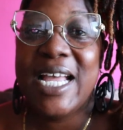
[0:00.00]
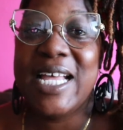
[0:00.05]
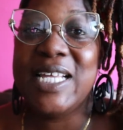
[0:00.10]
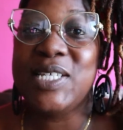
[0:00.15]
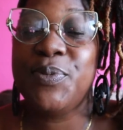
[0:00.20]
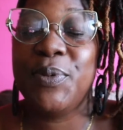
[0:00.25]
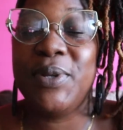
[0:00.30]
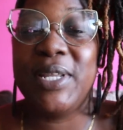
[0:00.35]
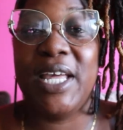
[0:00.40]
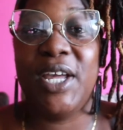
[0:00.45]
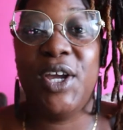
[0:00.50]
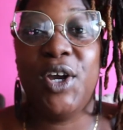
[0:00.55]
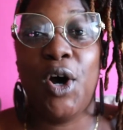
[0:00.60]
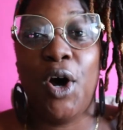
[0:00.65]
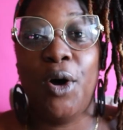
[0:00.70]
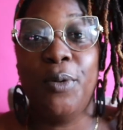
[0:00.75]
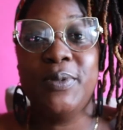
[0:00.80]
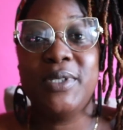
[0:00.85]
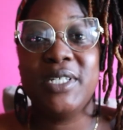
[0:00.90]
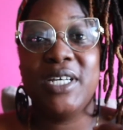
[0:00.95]
is when they
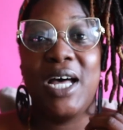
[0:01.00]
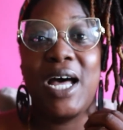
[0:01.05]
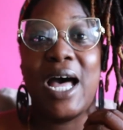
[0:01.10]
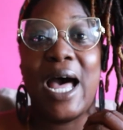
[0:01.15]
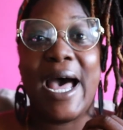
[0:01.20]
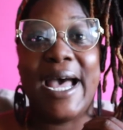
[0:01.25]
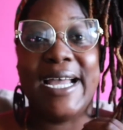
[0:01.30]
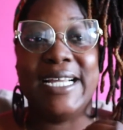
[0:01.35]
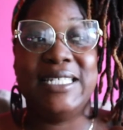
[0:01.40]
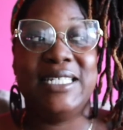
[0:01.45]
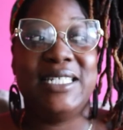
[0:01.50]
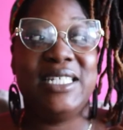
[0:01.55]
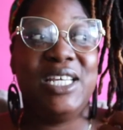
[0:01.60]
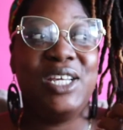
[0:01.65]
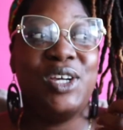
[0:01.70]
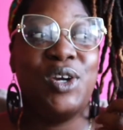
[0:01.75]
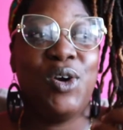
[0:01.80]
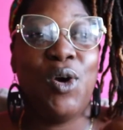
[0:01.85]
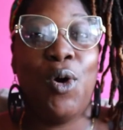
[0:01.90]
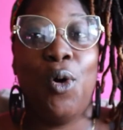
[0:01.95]
gulped a
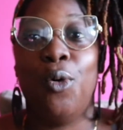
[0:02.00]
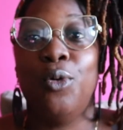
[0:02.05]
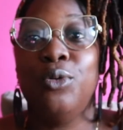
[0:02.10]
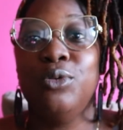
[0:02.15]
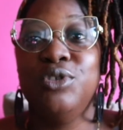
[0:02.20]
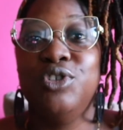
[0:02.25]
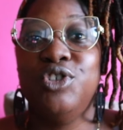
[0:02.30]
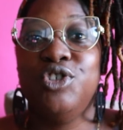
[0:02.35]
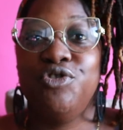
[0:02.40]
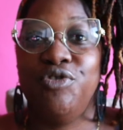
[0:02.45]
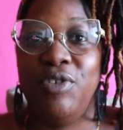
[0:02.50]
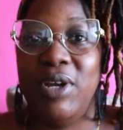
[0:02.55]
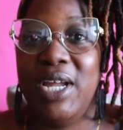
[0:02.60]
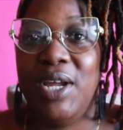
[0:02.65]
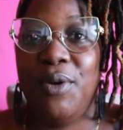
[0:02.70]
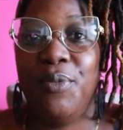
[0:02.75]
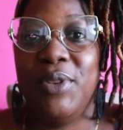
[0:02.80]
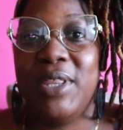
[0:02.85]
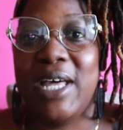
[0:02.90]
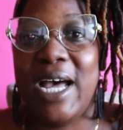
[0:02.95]
icy cold
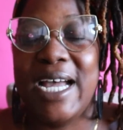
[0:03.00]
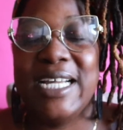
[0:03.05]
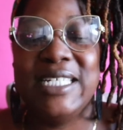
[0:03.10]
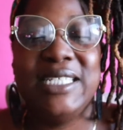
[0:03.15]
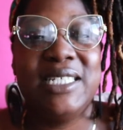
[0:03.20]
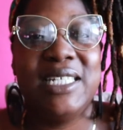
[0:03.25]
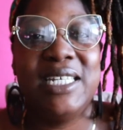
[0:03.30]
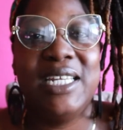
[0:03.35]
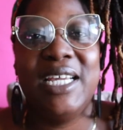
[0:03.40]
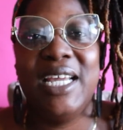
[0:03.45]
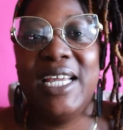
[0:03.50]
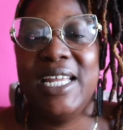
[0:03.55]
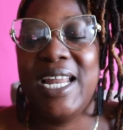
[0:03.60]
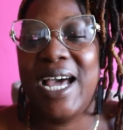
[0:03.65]
drink with ice in it.